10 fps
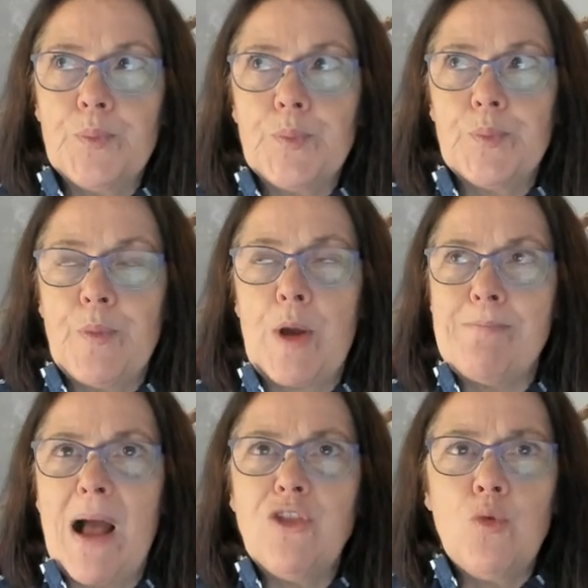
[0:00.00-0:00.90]
My
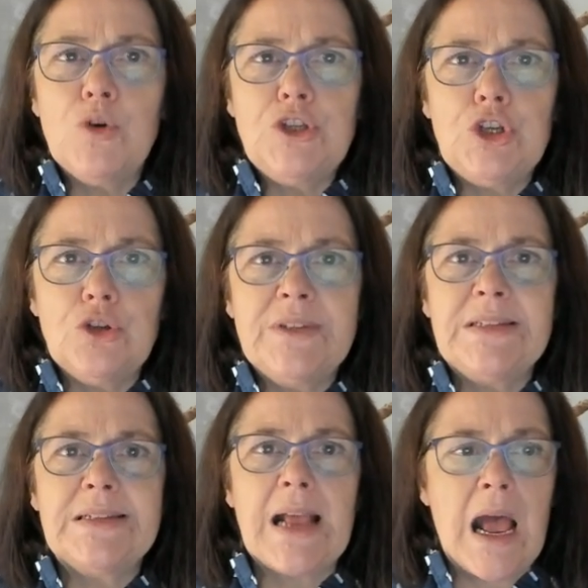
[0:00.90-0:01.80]
mother would use
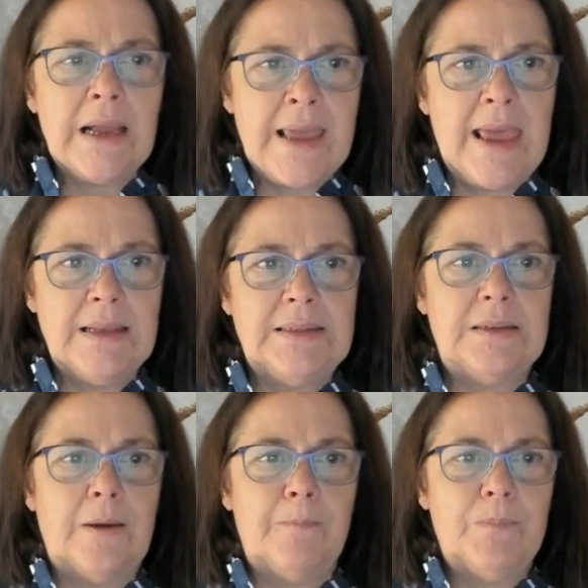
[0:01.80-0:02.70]

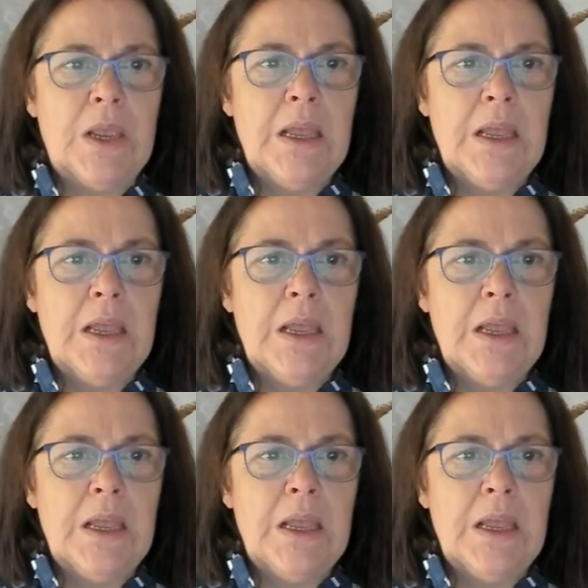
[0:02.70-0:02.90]
sarcasm.